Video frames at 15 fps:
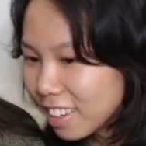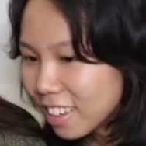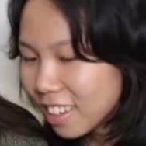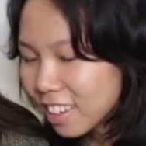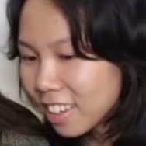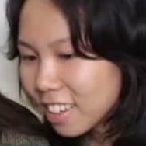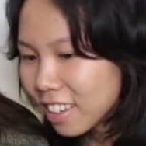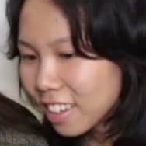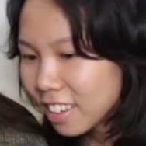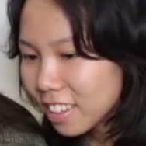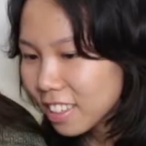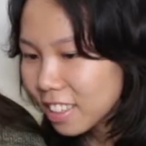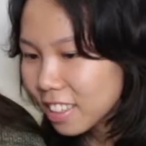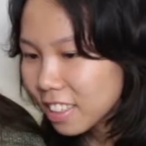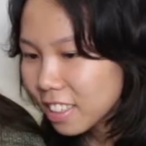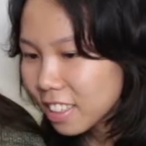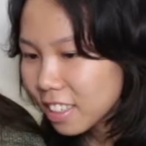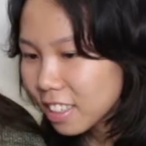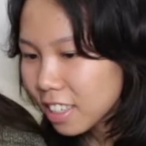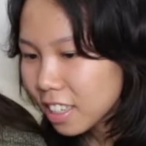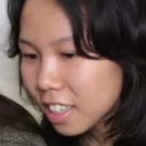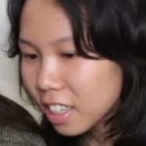
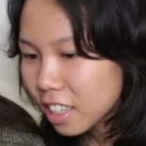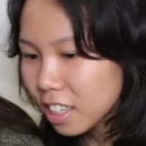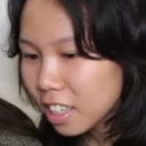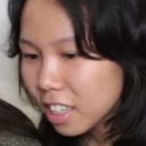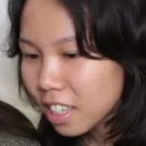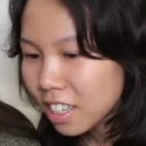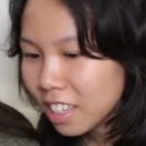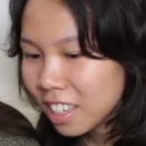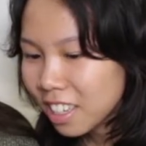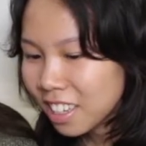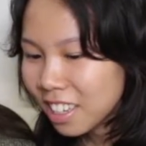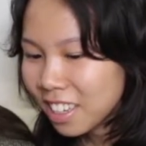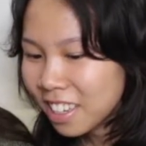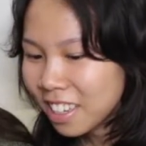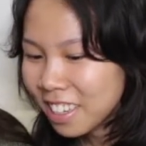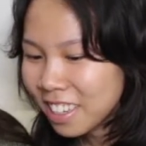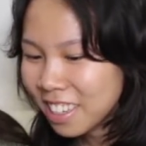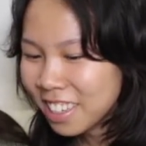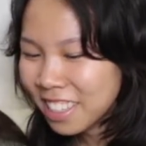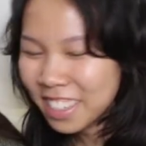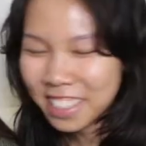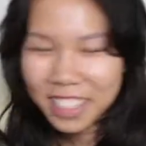
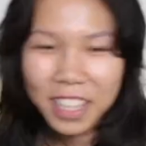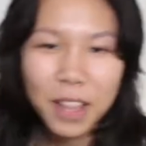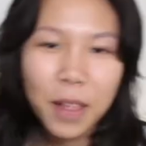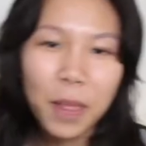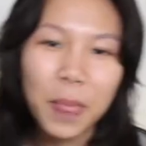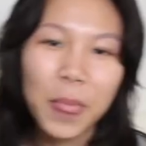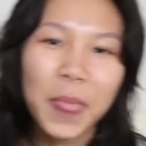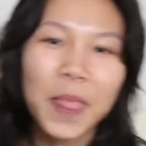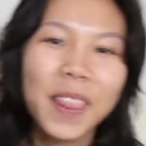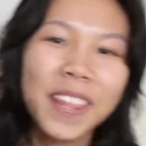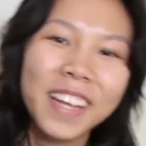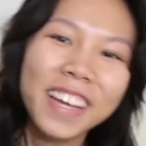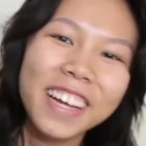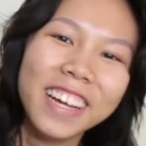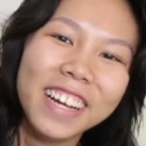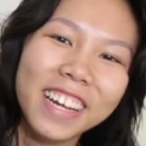(not speaking)